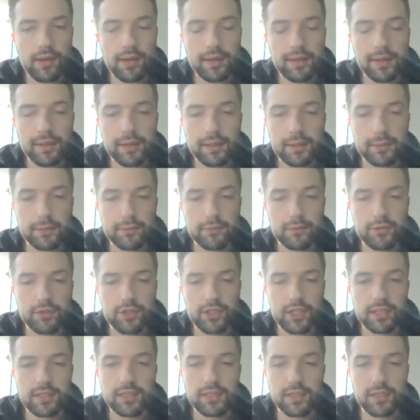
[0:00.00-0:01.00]
You know,
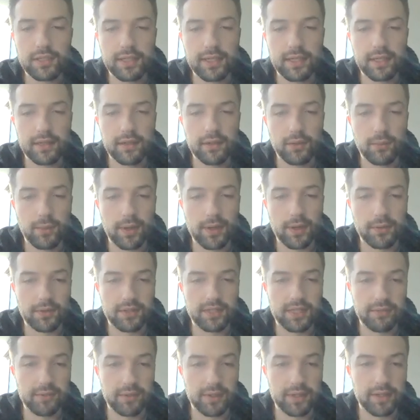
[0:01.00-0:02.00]
Jets could get another wide
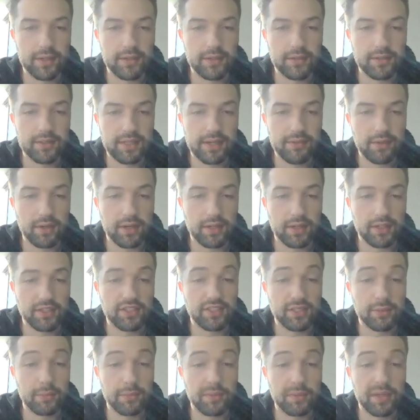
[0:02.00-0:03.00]
receiver here. Xavier
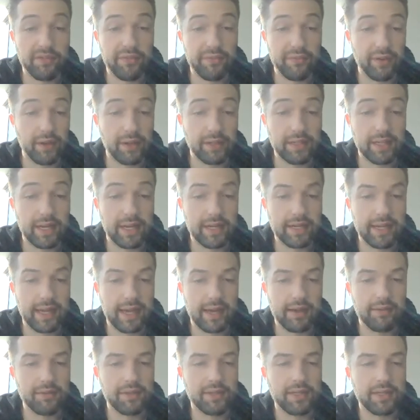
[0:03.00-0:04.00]
Hutchinson would be a fun guy to
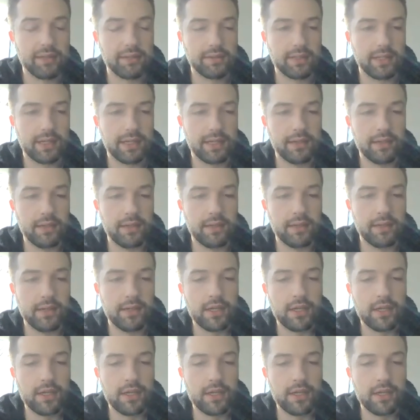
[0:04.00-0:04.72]
have on the outside.